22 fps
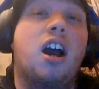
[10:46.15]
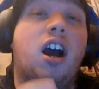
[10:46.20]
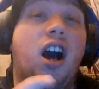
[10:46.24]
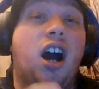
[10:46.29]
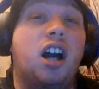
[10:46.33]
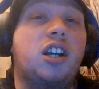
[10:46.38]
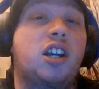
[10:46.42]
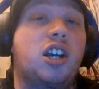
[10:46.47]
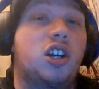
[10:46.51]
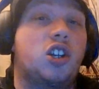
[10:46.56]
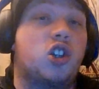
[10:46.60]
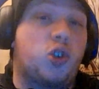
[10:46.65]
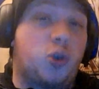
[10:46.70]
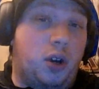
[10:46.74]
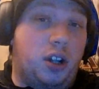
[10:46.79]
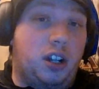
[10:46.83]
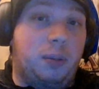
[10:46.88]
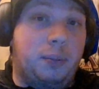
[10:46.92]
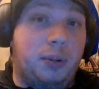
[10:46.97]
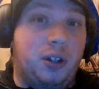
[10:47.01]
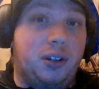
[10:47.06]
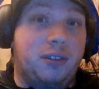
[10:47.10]

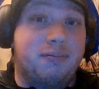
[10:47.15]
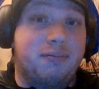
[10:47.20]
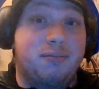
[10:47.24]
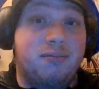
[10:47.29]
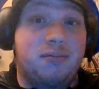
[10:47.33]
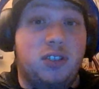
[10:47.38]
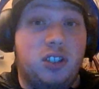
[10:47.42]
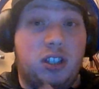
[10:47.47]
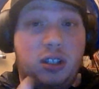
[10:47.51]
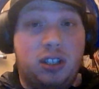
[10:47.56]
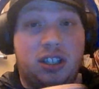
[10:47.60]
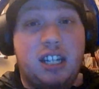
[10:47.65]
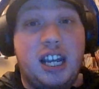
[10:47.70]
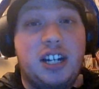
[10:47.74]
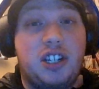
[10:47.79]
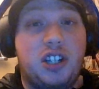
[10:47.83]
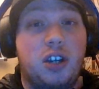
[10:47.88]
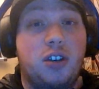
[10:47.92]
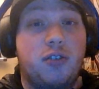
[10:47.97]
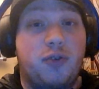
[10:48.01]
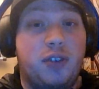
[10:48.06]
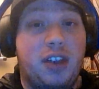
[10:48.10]
Uncontrollable. So stay
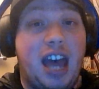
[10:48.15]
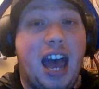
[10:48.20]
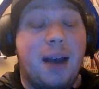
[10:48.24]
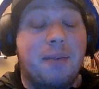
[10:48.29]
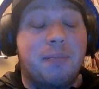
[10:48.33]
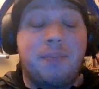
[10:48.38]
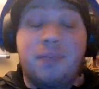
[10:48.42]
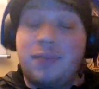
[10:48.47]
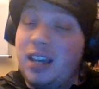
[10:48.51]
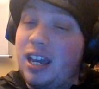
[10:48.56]
tuned for that.